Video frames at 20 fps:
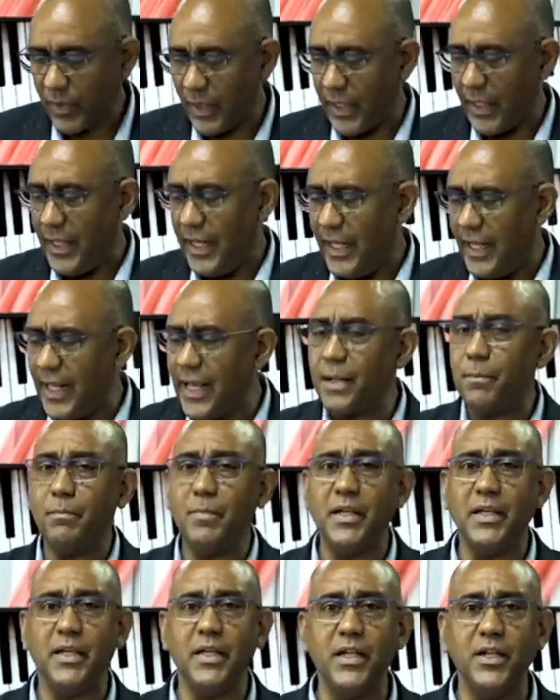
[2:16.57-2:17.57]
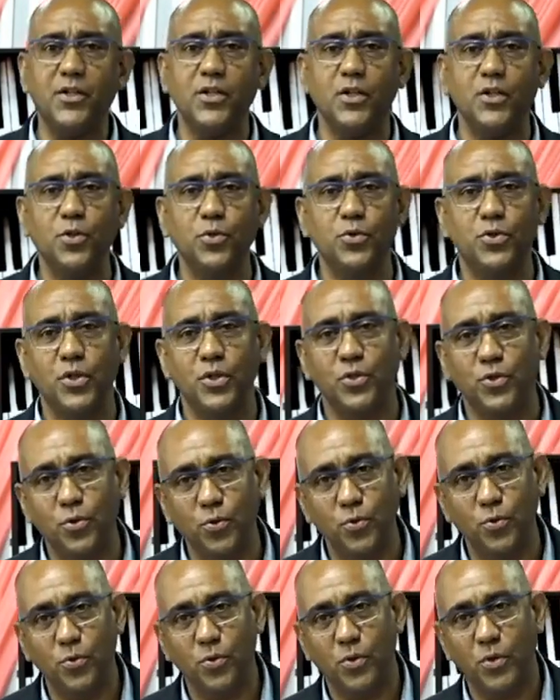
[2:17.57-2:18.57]
let me introduce you
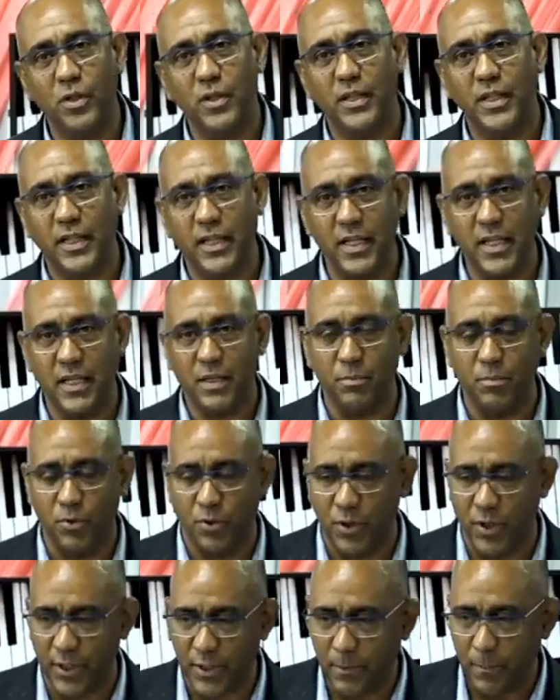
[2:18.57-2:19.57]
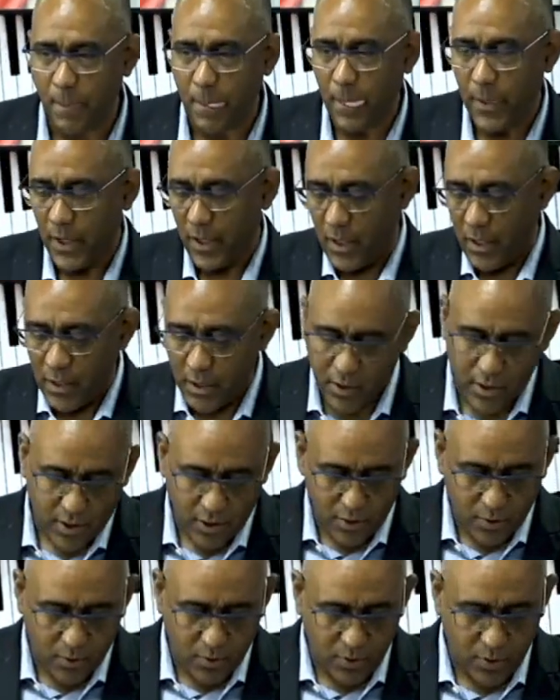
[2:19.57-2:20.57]
to the keyboard.
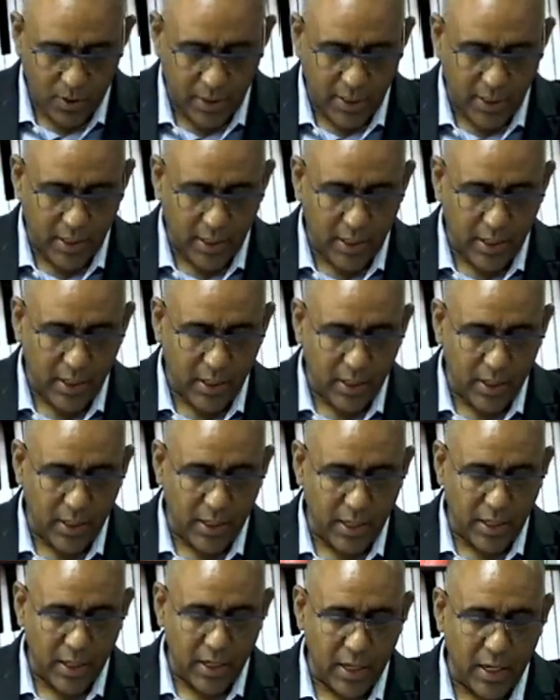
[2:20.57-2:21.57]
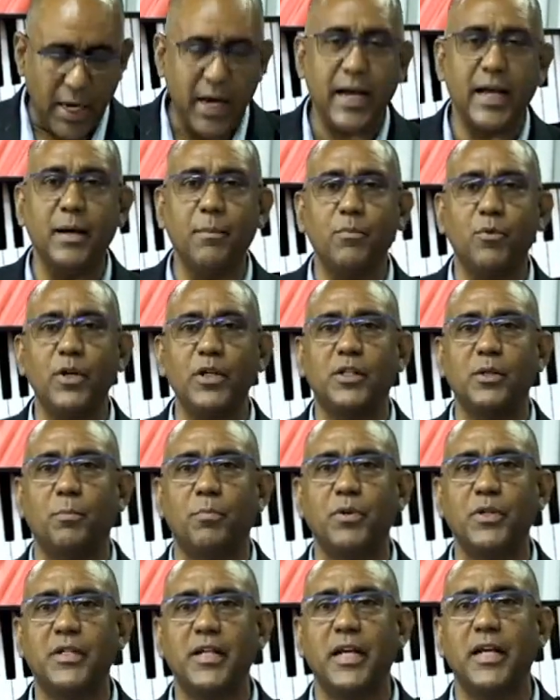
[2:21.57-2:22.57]
Now, I am going to
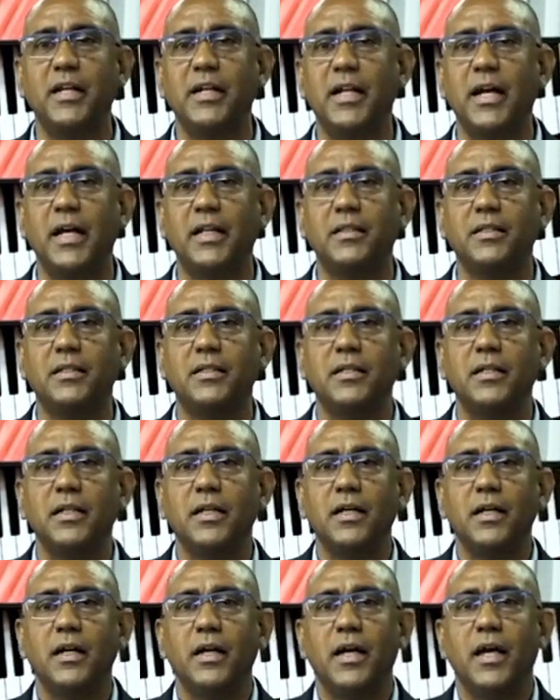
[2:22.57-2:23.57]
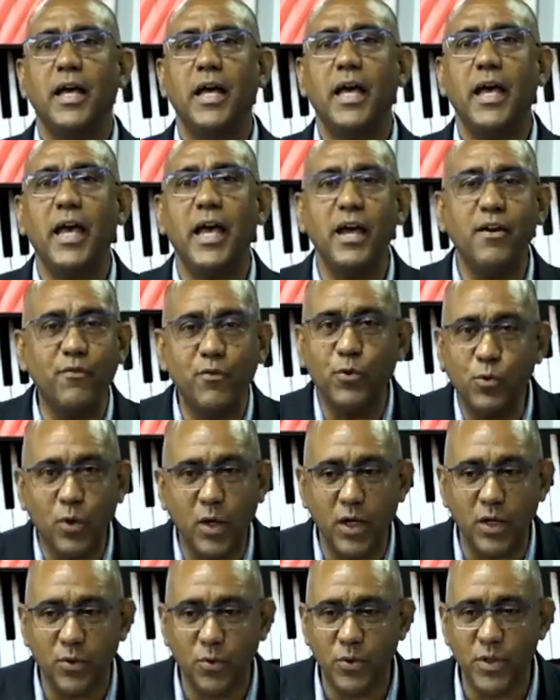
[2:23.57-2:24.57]
pretend that
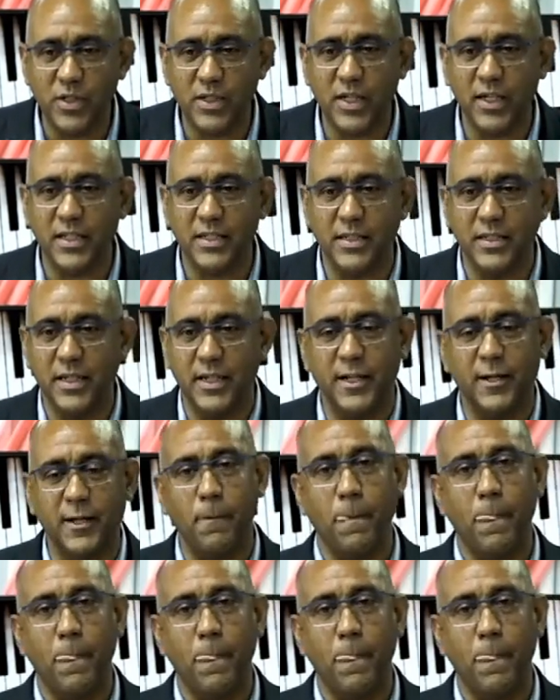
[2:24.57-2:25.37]
everyone who is listening